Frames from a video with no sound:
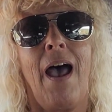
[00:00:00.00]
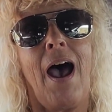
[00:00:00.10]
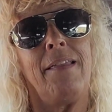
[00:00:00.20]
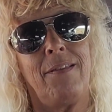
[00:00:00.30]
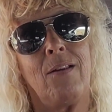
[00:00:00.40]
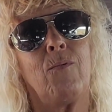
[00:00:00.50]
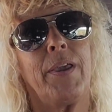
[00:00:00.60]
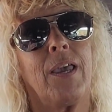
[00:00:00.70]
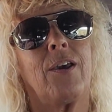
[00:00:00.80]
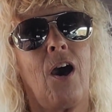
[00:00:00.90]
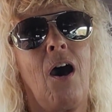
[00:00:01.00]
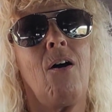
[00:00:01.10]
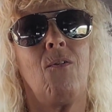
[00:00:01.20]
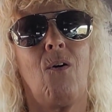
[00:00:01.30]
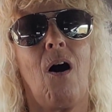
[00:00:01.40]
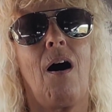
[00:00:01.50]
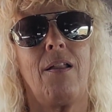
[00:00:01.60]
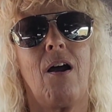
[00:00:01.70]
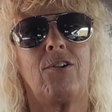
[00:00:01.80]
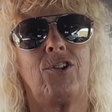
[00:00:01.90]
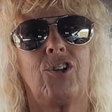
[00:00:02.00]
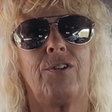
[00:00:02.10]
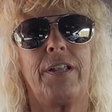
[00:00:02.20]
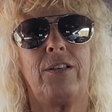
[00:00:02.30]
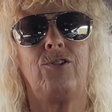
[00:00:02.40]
and then we could go on our journey